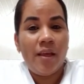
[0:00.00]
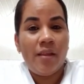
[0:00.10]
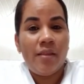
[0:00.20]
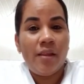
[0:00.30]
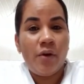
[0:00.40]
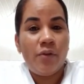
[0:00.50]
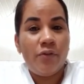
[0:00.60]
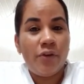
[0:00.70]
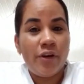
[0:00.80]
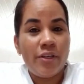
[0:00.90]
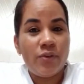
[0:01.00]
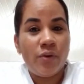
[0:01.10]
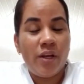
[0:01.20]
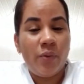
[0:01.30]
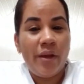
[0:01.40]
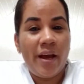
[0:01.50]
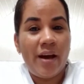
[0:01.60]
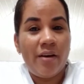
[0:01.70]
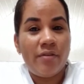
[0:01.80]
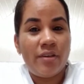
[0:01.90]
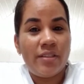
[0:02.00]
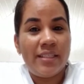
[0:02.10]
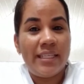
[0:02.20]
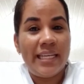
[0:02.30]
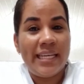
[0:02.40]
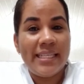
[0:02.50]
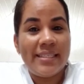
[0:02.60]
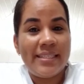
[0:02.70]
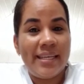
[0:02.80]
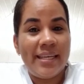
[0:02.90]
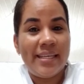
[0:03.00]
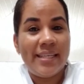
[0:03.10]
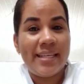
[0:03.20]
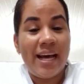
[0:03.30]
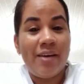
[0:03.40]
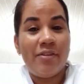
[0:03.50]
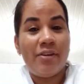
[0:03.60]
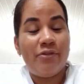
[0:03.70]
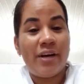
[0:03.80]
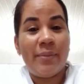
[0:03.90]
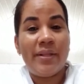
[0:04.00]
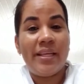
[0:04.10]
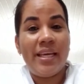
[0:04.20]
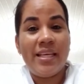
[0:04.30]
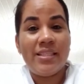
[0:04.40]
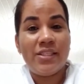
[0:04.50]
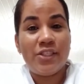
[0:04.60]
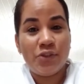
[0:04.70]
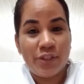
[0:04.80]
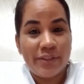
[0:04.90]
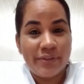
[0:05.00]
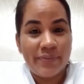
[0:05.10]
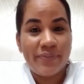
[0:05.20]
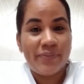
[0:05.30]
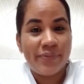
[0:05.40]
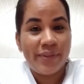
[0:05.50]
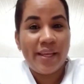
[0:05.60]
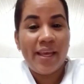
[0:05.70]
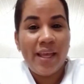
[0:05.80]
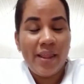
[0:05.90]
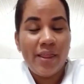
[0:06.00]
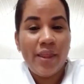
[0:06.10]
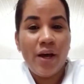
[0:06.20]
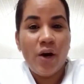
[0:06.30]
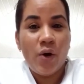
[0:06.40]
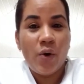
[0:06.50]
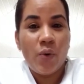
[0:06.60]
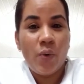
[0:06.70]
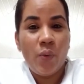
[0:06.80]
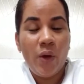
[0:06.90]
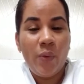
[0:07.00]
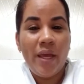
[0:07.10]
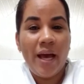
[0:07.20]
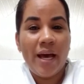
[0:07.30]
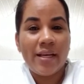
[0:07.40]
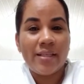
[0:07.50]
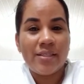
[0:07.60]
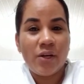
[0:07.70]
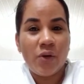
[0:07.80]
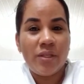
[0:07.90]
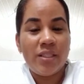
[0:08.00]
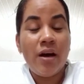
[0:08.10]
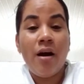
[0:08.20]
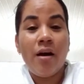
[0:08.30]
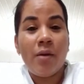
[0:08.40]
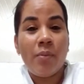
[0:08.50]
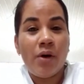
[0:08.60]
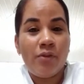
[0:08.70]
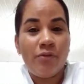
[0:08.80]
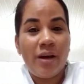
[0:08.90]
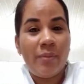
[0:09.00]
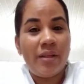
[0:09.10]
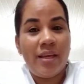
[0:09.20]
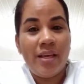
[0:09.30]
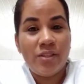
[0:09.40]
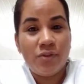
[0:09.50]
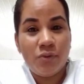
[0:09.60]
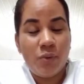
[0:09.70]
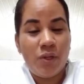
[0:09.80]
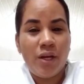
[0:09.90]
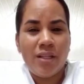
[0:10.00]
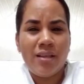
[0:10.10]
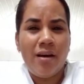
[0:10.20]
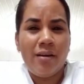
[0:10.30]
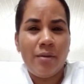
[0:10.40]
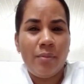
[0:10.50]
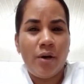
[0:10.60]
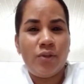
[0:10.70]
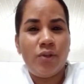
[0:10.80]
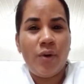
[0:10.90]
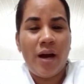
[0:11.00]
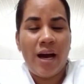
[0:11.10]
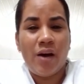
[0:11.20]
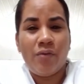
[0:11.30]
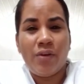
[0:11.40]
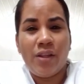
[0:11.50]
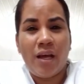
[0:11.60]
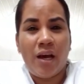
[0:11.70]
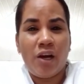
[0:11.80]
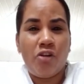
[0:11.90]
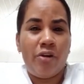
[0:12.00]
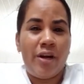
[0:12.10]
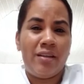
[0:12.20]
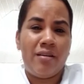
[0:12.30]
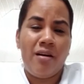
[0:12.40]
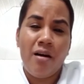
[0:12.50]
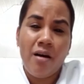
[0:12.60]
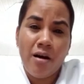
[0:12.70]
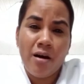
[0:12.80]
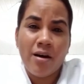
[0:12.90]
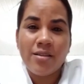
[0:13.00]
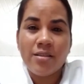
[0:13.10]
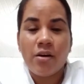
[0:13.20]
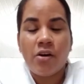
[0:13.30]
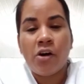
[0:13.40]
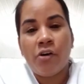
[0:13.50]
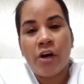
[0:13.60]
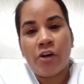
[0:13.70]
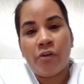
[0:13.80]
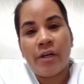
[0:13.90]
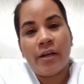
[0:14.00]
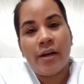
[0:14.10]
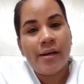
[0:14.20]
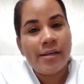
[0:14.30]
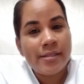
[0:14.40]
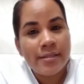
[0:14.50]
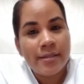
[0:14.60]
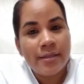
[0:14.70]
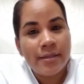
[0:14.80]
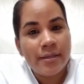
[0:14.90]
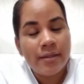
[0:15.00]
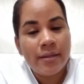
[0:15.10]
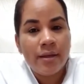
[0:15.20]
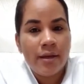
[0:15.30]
Now, the first one that we have on the list is having a family history. Now, when we ask or we talk about family history, we're not talking about you having a great aunt or a great cousin,